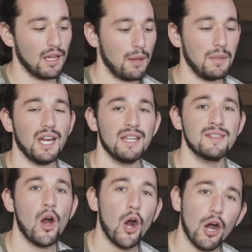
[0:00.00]
I mean,
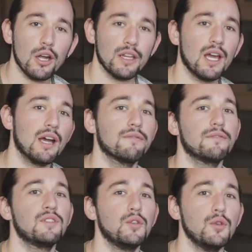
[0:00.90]
it's hard
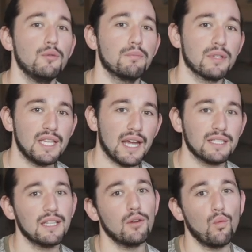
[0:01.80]
enough to
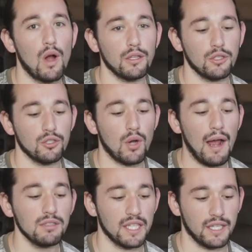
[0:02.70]
protect it while you're
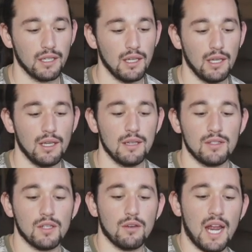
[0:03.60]
traveling.
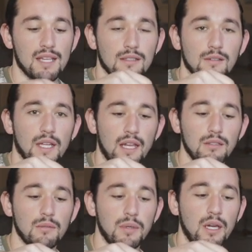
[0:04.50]
So it has a little
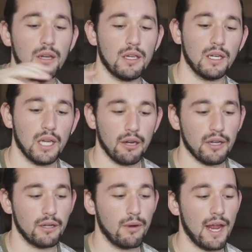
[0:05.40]
handle up here, you can
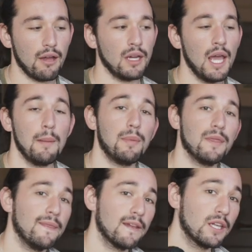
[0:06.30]
carry it around.
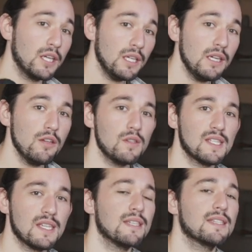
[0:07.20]
But the good
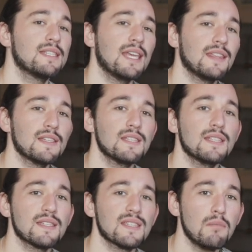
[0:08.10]
news is that this is
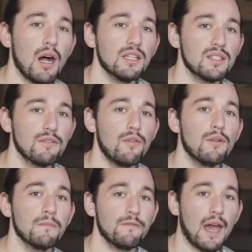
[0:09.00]
the smallest
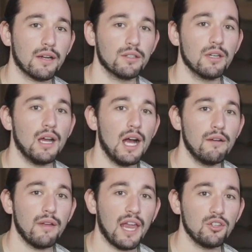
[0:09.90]
form factor
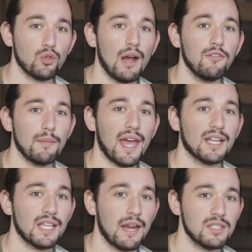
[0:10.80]
of a travel
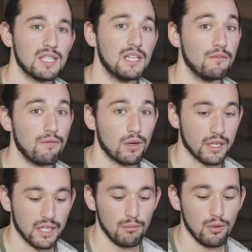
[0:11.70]
bag that I've seen
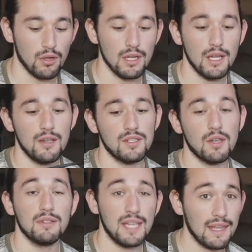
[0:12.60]
for a gimbal.
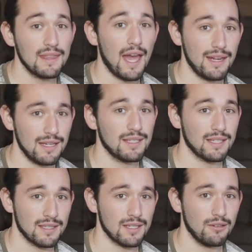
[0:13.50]
So take that into
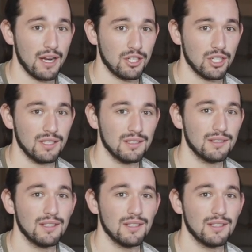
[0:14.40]
consideration.